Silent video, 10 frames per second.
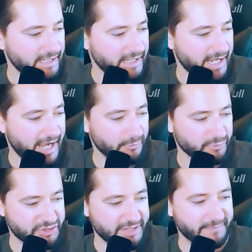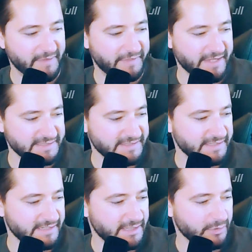I will ship the things
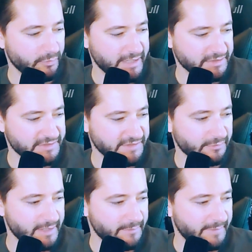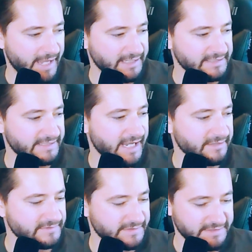in a week or so when I'm back in
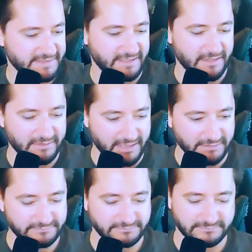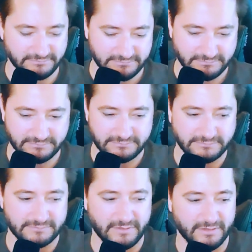town. So I was like, okay,
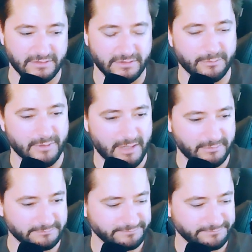no problem.